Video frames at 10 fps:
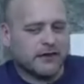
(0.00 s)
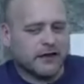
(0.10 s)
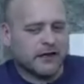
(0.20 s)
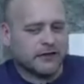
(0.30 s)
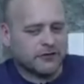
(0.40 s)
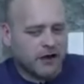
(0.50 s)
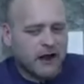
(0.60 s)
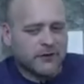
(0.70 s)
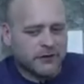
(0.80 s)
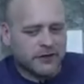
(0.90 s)
think I try
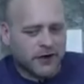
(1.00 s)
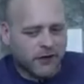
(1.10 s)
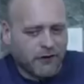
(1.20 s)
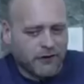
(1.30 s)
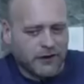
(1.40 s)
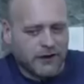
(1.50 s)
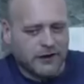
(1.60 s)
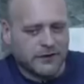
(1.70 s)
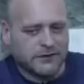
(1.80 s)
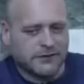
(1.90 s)
really hard
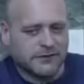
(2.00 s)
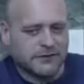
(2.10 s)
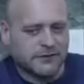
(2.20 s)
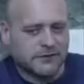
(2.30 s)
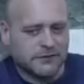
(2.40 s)
as